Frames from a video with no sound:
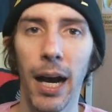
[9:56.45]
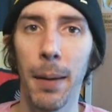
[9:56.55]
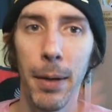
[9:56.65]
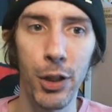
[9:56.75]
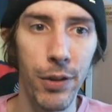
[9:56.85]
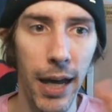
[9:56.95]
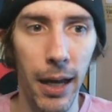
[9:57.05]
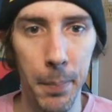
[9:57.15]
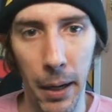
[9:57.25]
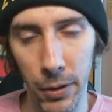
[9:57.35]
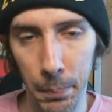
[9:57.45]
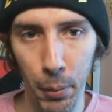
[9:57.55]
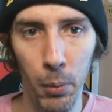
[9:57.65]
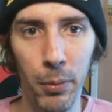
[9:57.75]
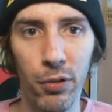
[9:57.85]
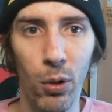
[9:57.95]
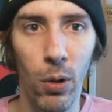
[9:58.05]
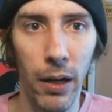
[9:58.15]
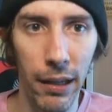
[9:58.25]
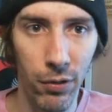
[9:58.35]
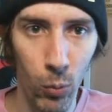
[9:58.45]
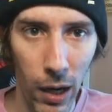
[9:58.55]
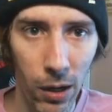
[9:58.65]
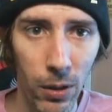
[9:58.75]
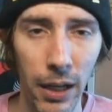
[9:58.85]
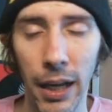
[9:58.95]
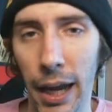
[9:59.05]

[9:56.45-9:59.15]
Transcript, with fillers: I mentioned that about the Bulbasaur as well.